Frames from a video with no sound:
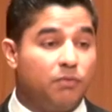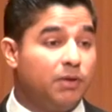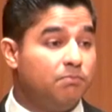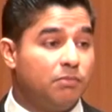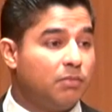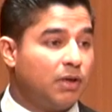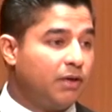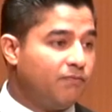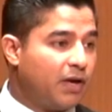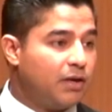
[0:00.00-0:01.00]
we
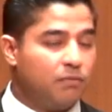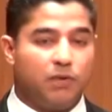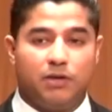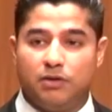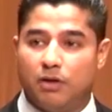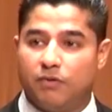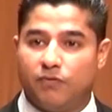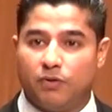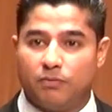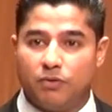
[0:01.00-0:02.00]
invited Wendy
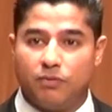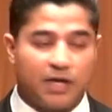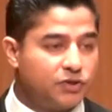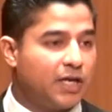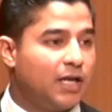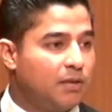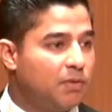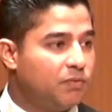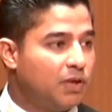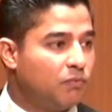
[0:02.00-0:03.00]
over, who educated
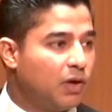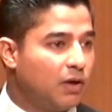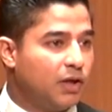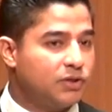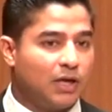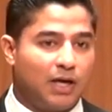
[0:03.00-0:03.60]
me within one lunch.